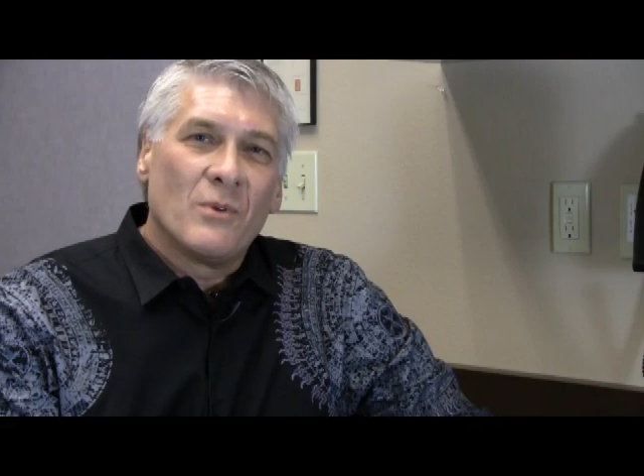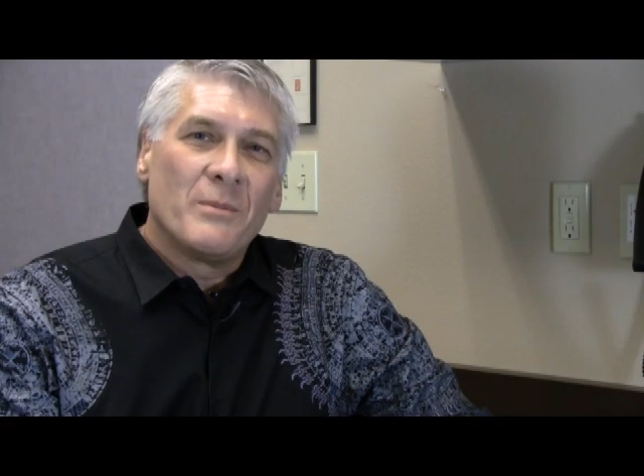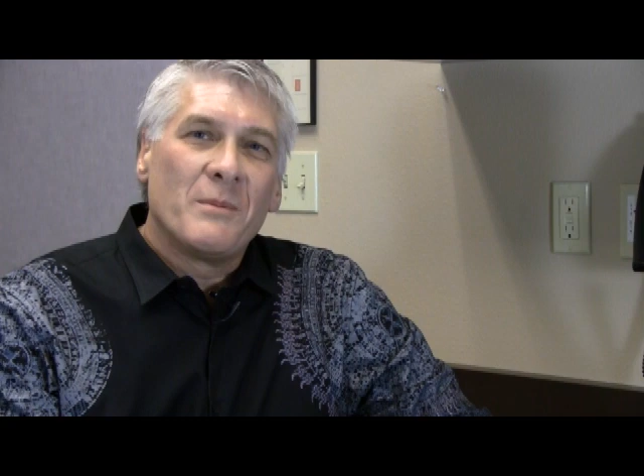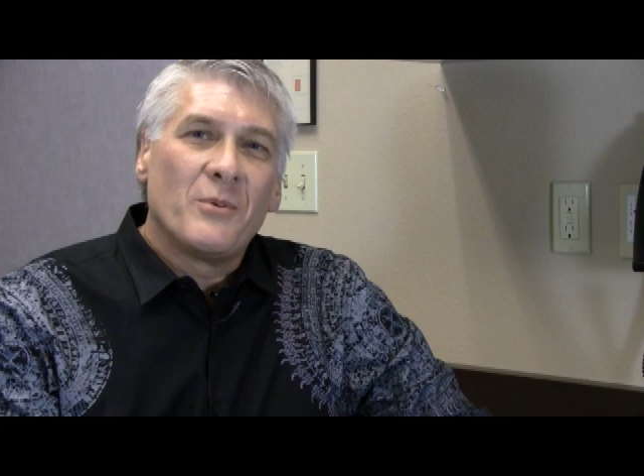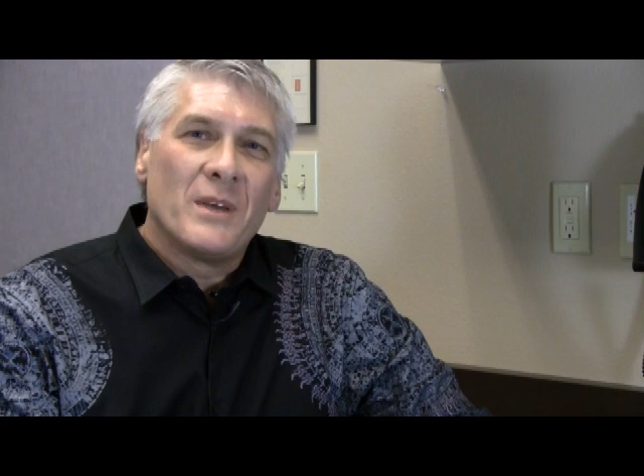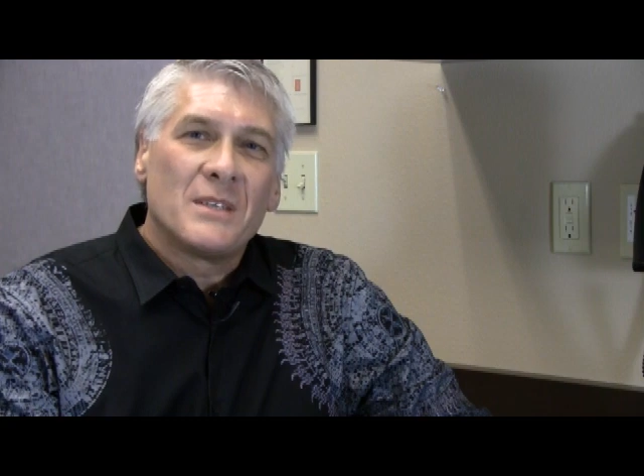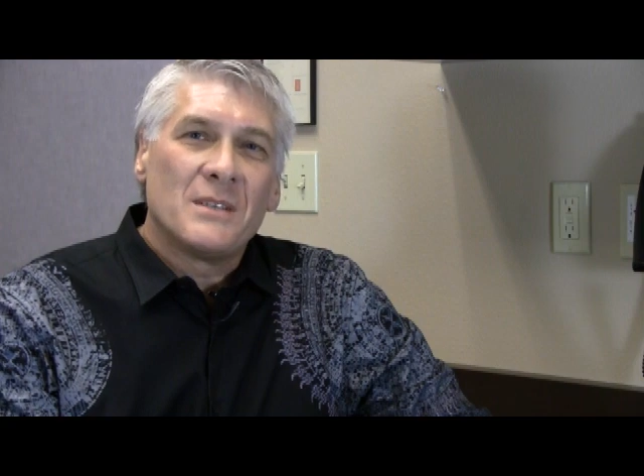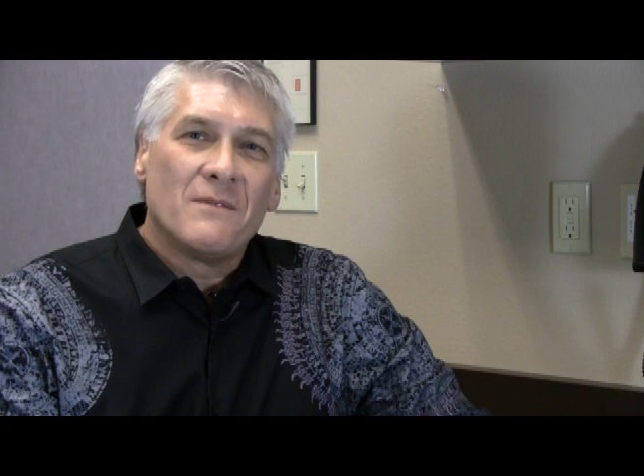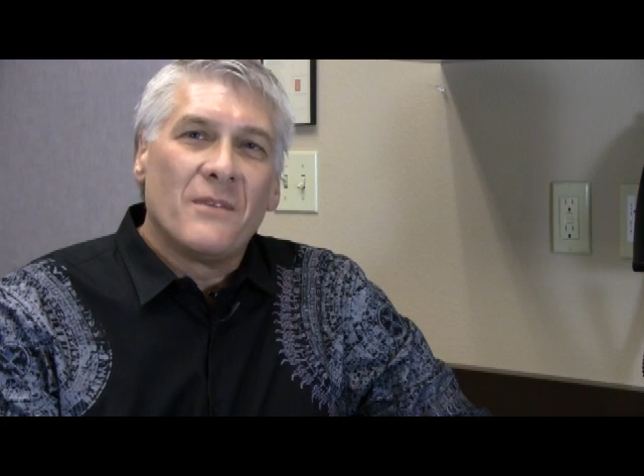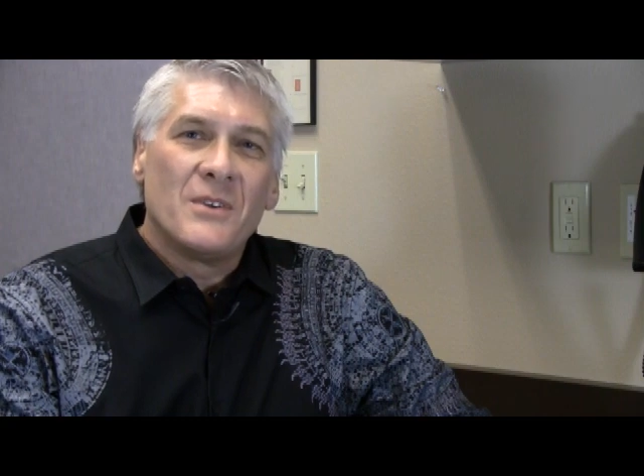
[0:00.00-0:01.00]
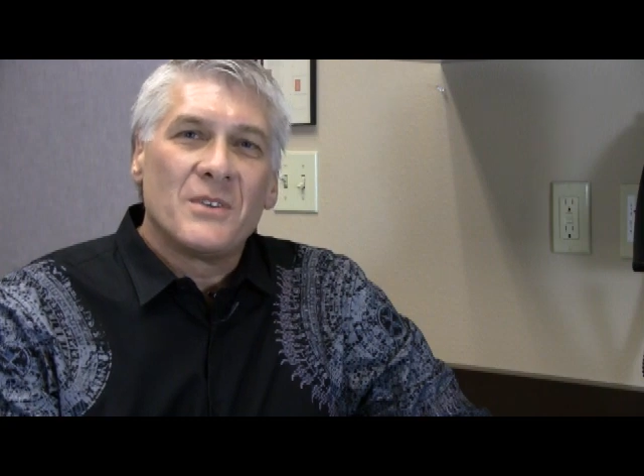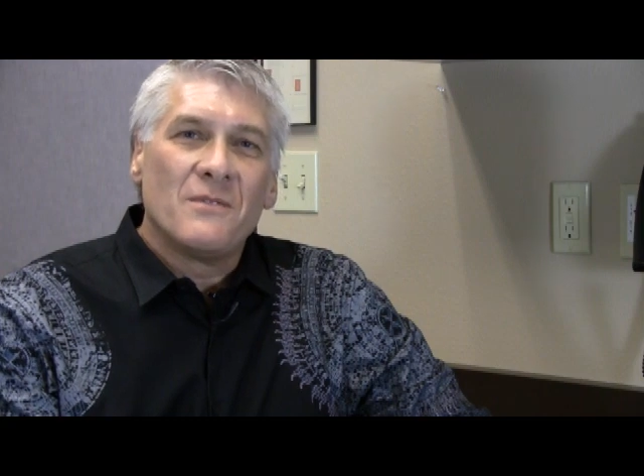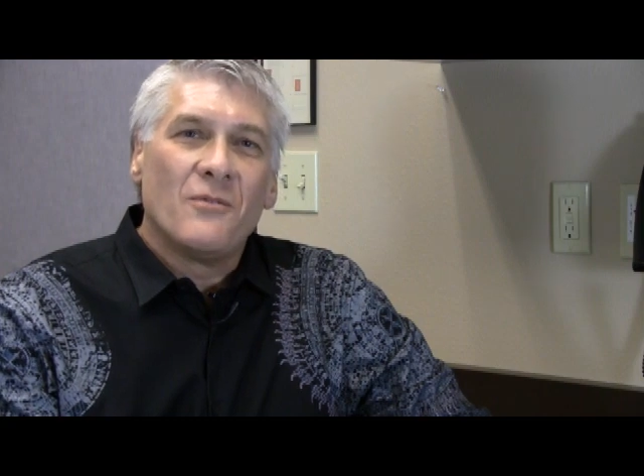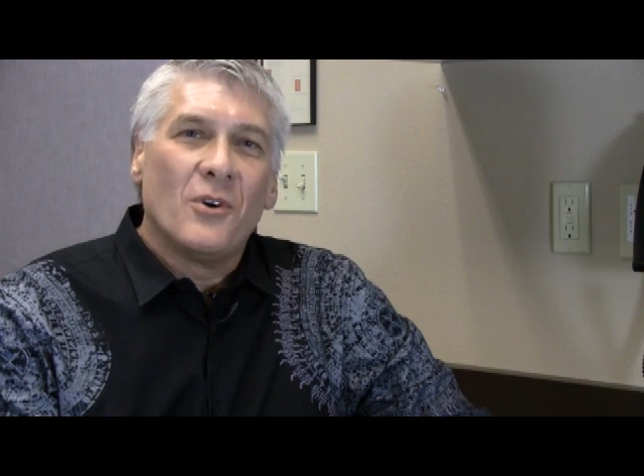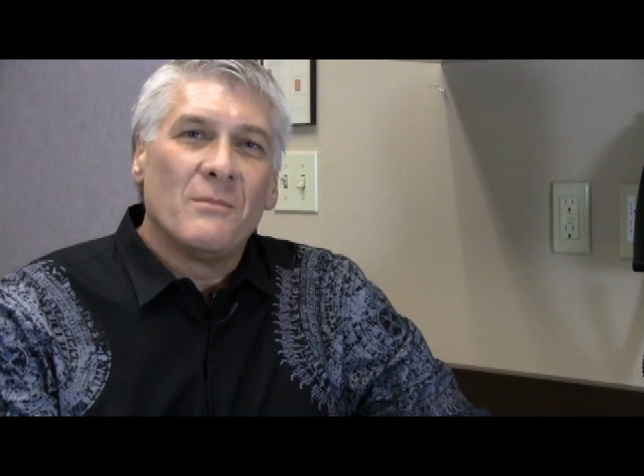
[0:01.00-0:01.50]
will be present first and
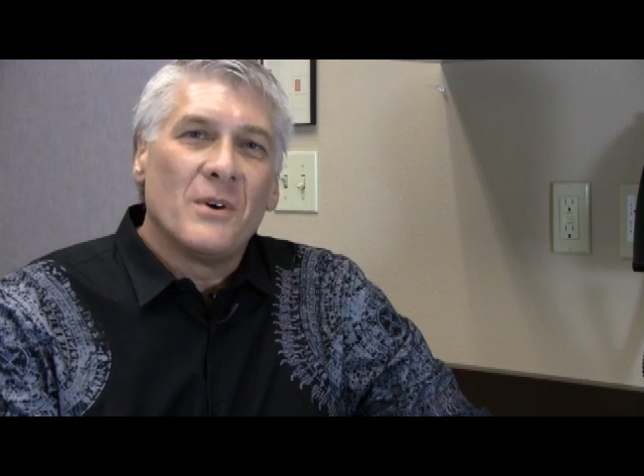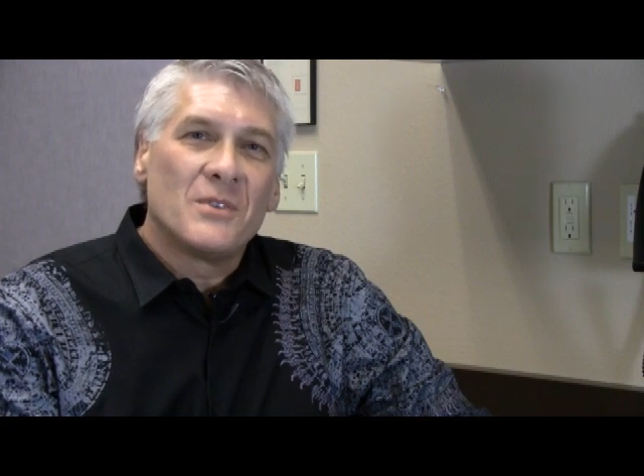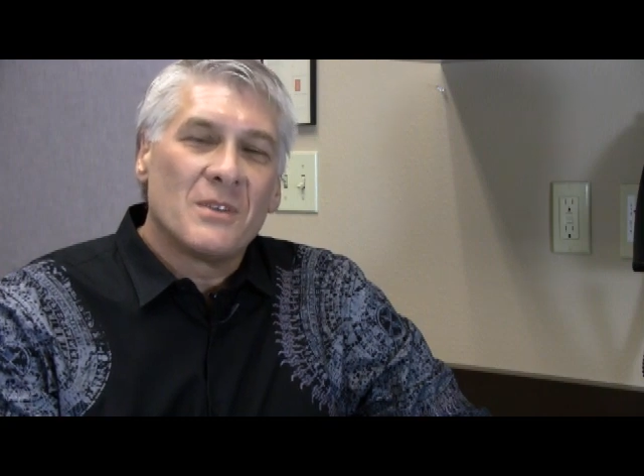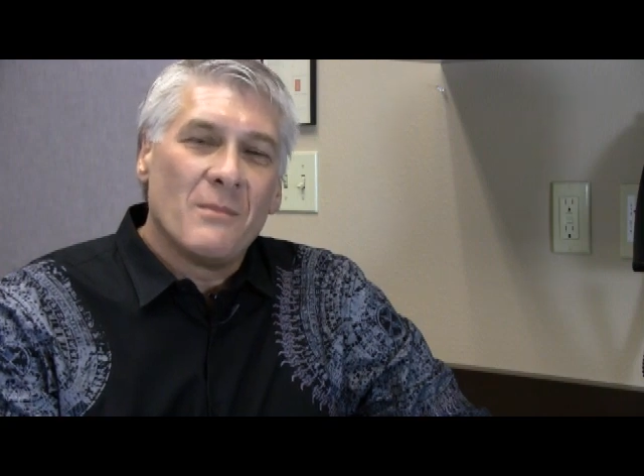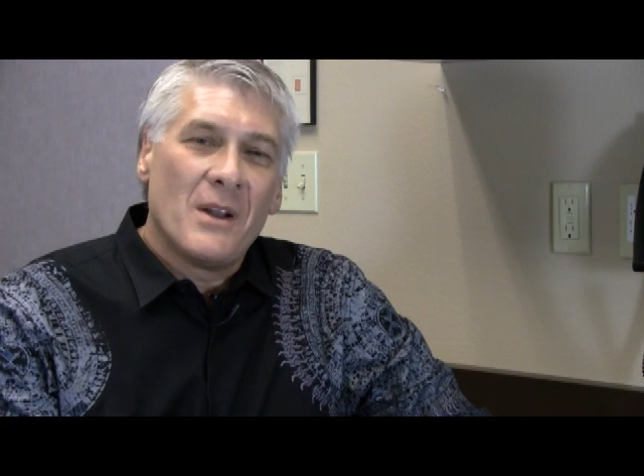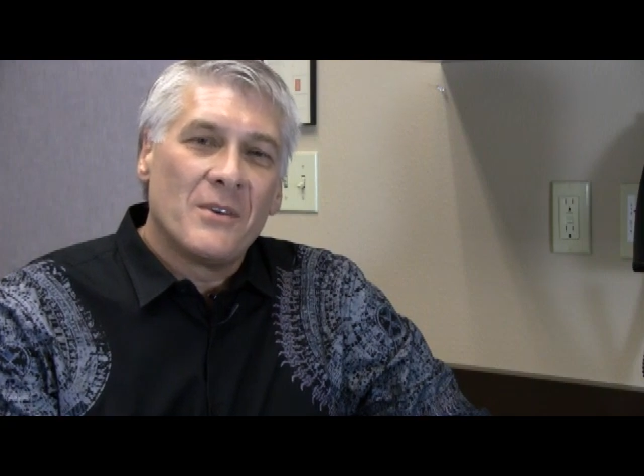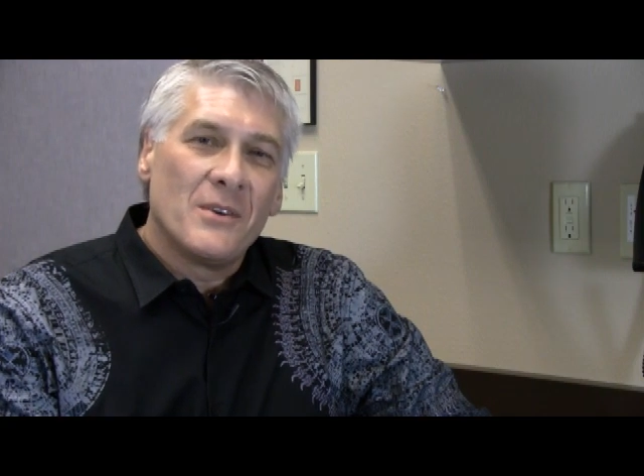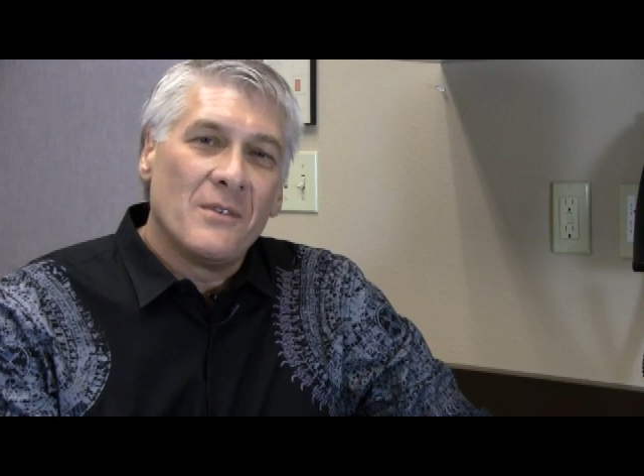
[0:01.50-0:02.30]
foremost to monitor